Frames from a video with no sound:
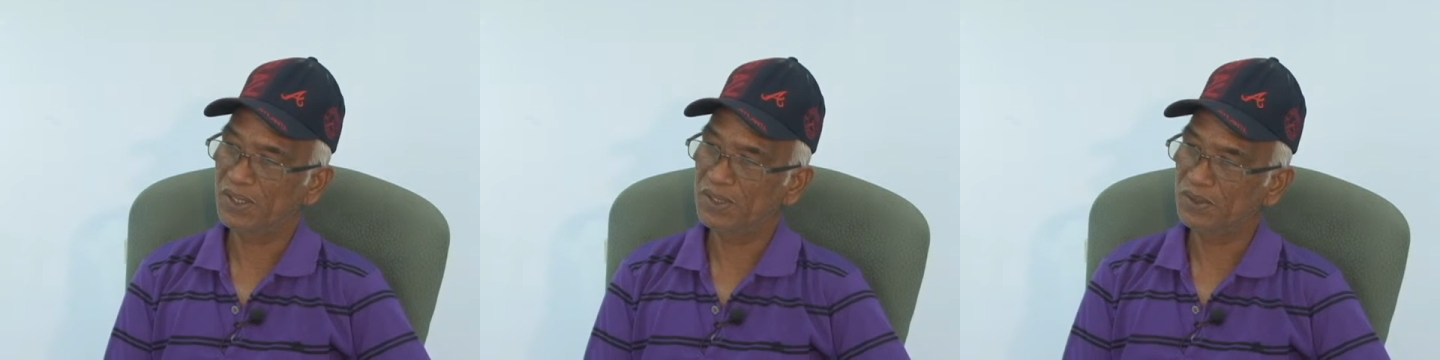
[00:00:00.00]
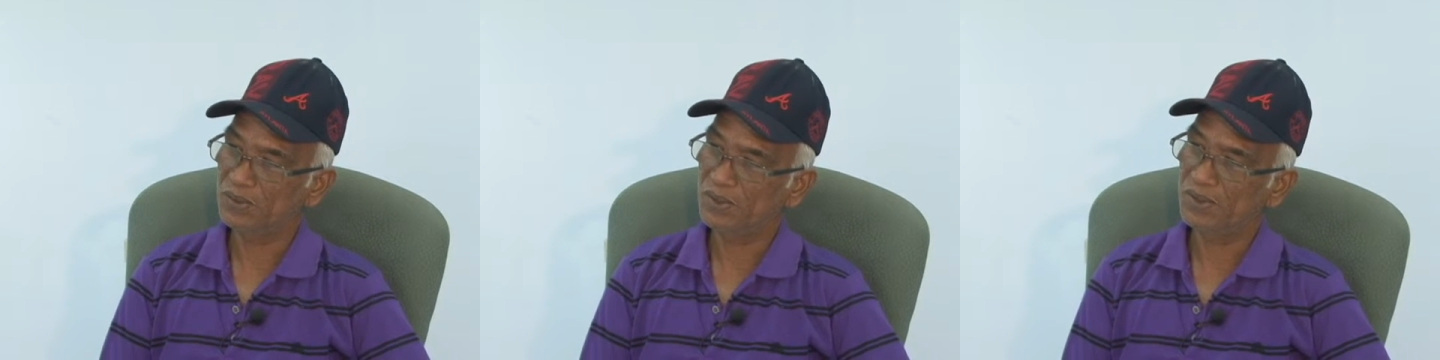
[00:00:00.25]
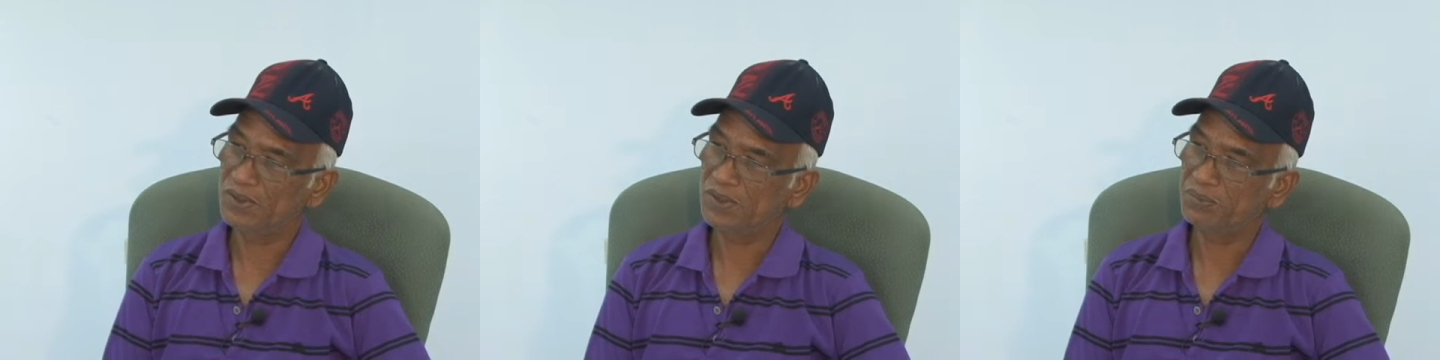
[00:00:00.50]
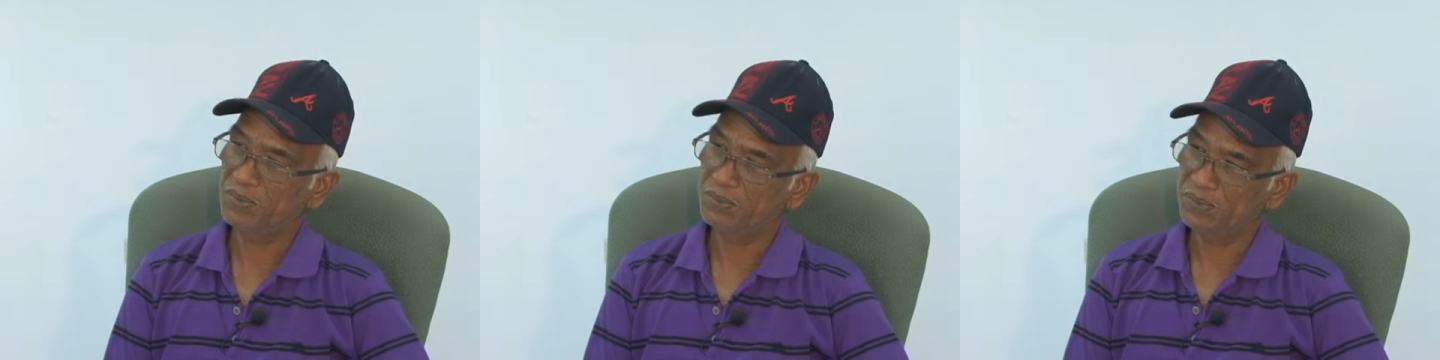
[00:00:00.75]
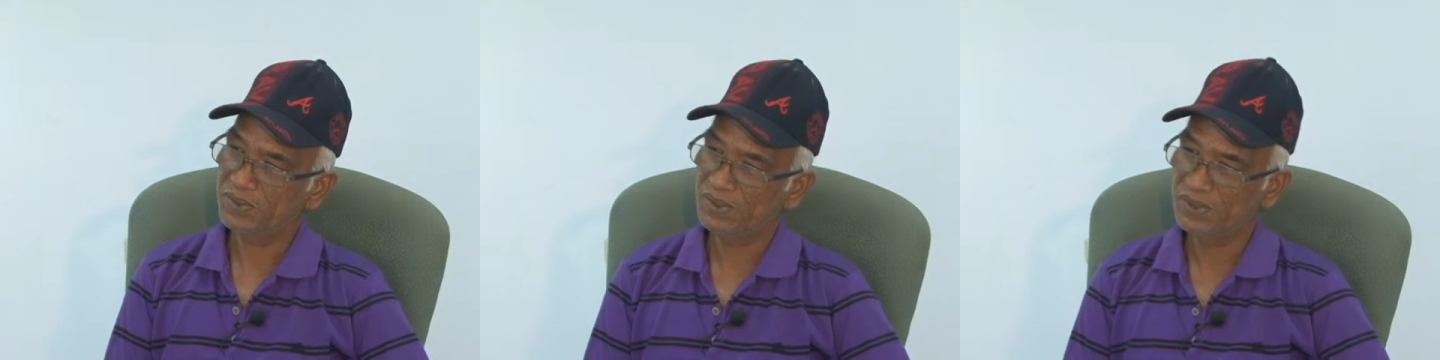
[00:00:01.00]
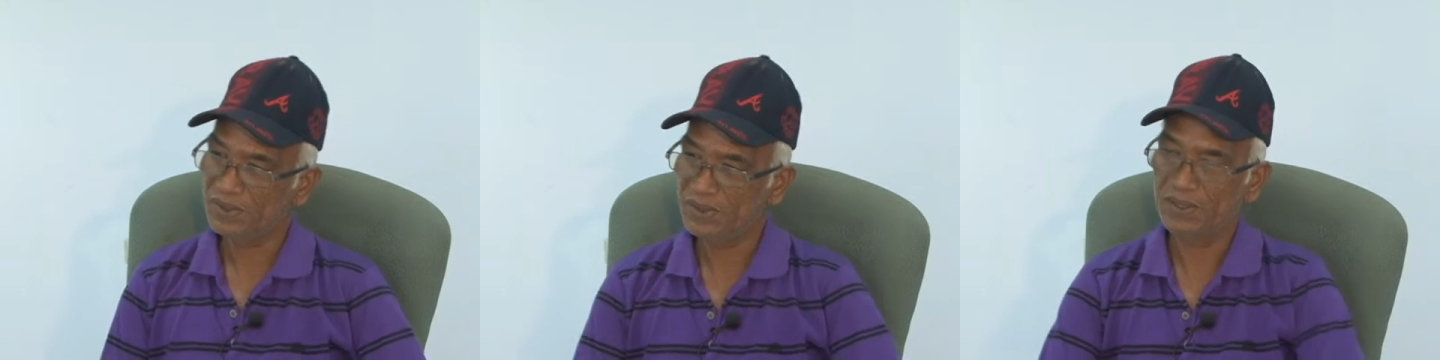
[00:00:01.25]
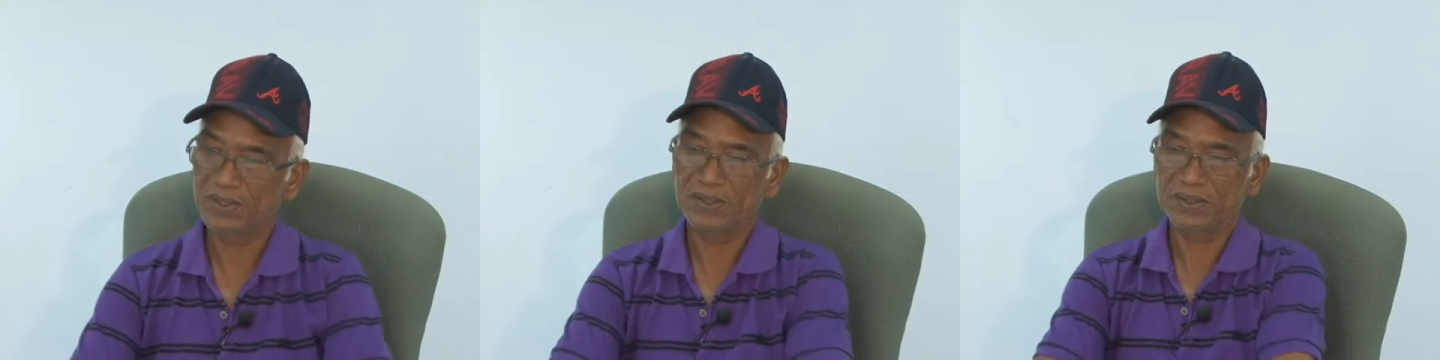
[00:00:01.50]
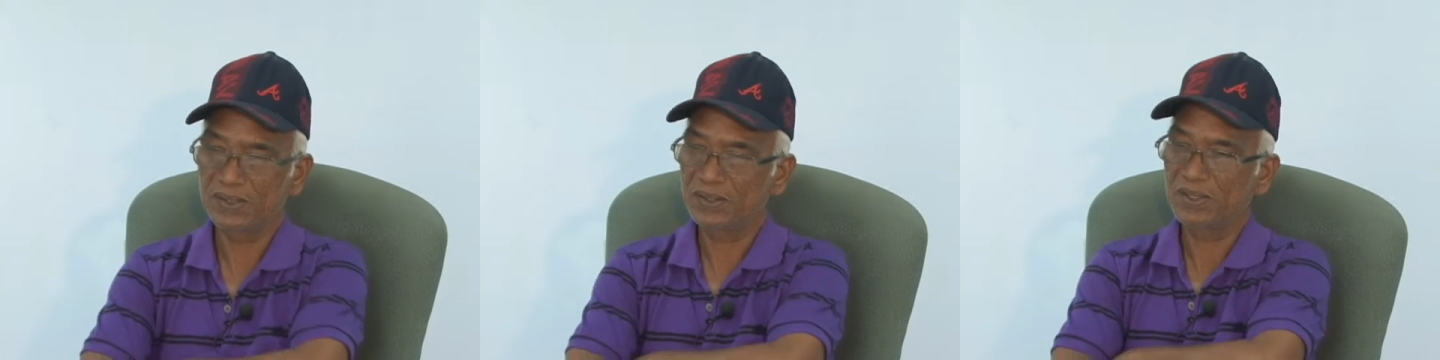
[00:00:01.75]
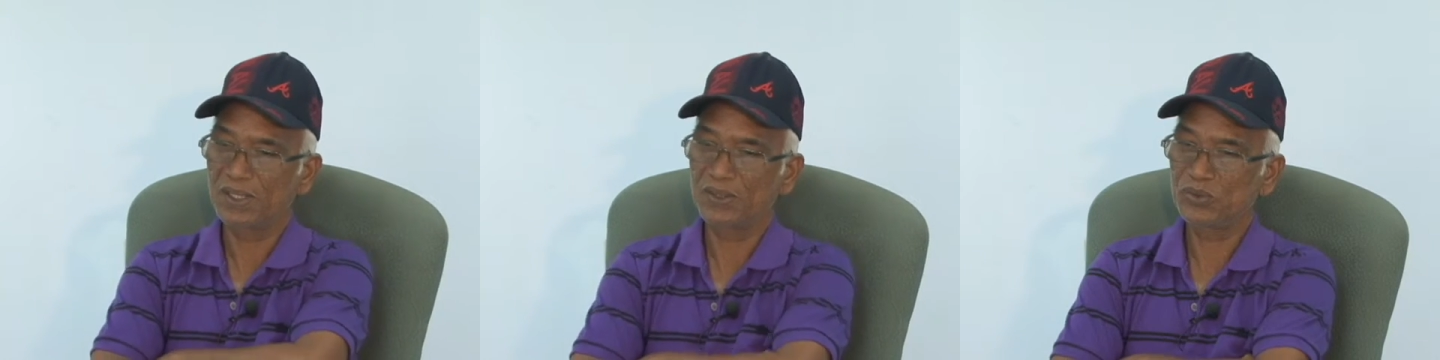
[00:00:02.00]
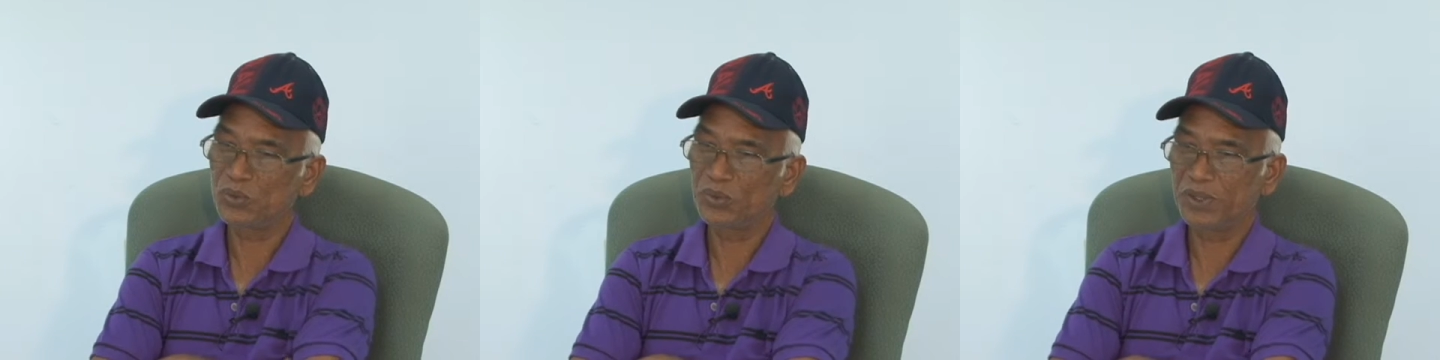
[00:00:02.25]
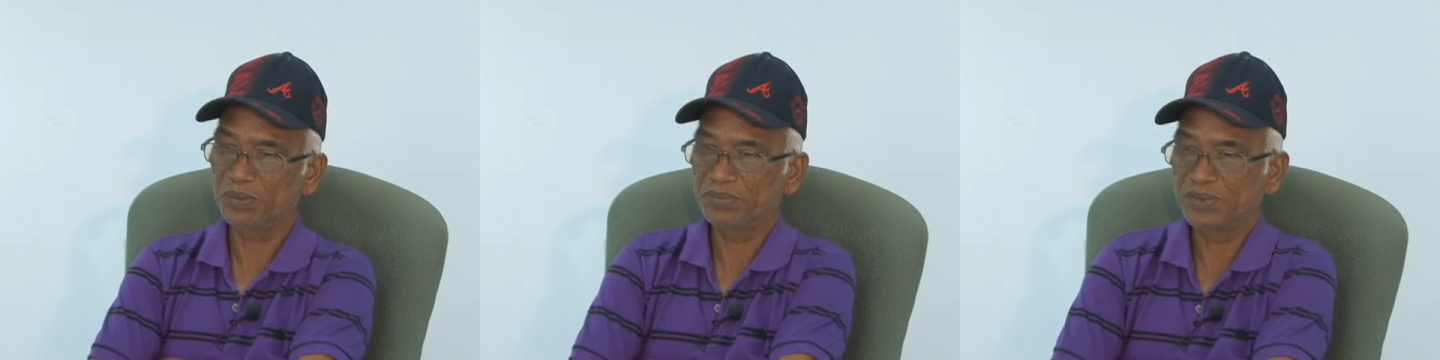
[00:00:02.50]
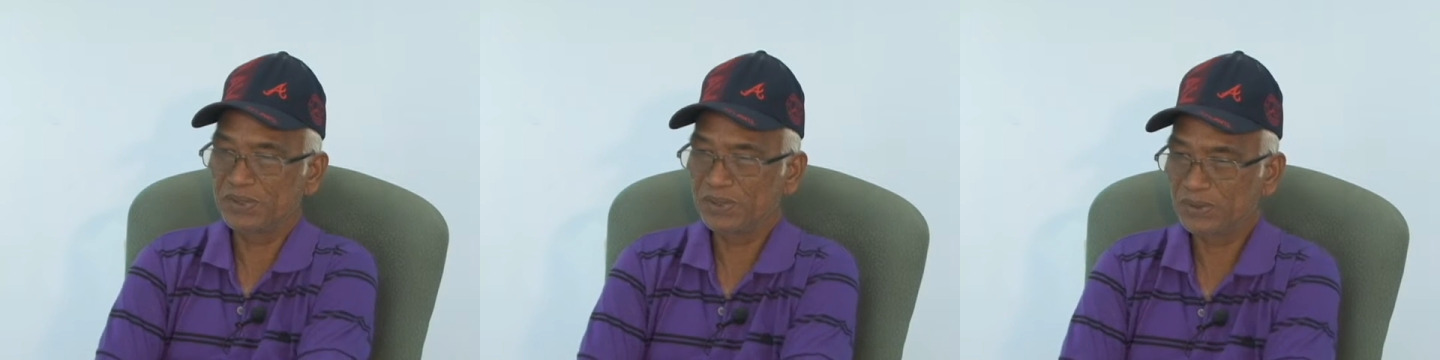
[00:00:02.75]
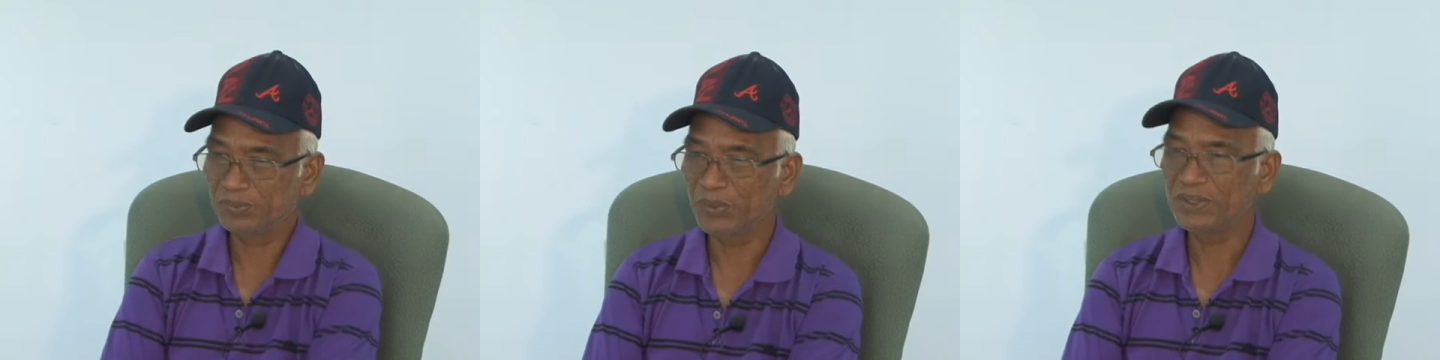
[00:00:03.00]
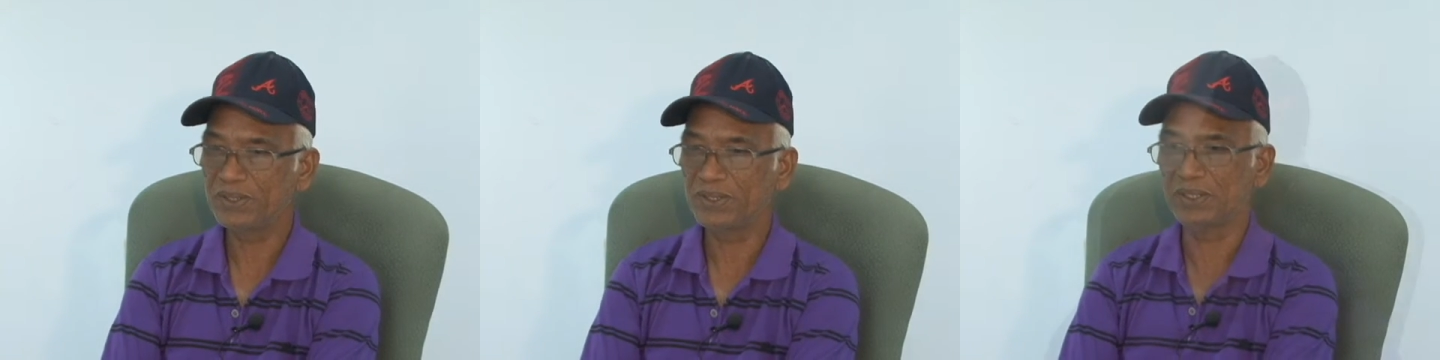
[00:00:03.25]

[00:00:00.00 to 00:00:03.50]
I know a lot of people didn't take it and they are no way up to this point in